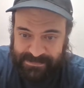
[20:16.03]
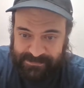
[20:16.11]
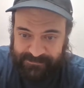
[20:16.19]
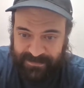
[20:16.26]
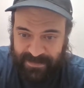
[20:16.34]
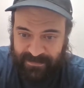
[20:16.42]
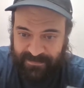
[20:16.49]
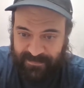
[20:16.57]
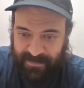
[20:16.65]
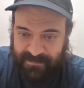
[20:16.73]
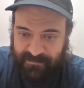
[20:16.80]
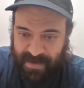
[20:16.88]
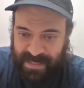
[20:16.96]
Very,
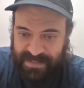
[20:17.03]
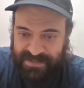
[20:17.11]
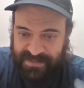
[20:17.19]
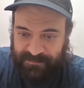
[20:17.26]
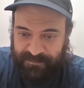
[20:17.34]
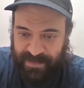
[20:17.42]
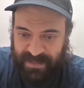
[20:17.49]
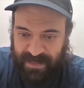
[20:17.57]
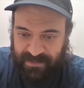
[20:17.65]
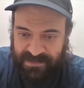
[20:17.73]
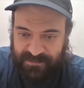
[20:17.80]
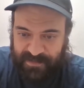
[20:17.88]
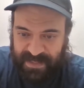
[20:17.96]
very modest
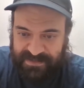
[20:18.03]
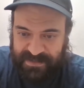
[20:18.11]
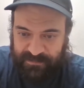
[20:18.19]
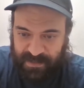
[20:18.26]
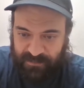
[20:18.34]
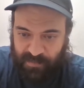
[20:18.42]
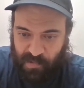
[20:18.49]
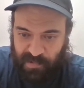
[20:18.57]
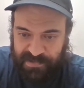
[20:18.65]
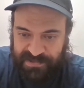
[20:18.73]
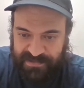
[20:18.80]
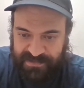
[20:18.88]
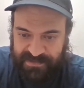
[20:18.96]
college basketball
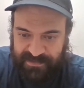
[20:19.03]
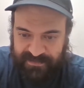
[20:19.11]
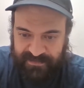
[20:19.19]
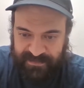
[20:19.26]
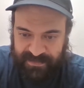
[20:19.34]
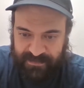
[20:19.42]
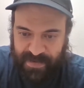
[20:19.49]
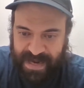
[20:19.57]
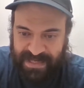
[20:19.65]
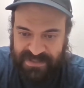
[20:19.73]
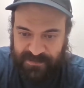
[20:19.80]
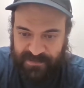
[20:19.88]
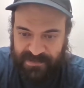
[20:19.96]
portions.
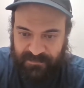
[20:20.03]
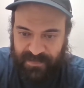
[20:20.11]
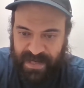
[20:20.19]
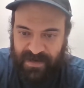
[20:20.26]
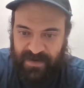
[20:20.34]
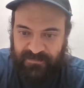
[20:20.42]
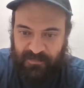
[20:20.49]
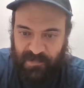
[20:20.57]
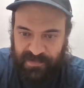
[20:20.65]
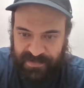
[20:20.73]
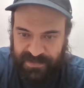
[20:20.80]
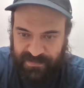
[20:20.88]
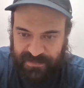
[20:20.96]
Impossible to bite off
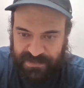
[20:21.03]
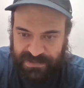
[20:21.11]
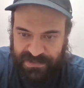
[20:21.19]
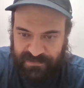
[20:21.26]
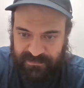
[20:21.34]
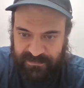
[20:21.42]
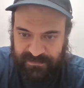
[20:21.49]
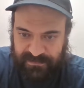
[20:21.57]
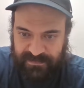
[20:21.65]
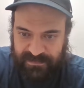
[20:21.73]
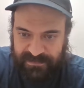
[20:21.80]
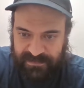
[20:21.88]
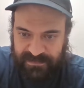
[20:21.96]
more than you can chew
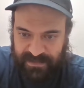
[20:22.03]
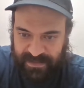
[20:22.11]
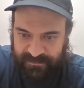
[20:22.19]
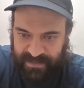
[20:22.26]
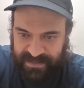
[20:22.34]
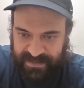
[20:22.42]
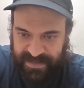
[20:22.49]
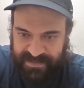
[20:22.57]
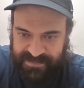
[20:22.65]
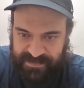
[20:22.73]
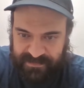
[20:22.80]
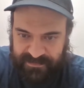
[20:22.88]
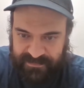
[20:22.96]
on Mondays.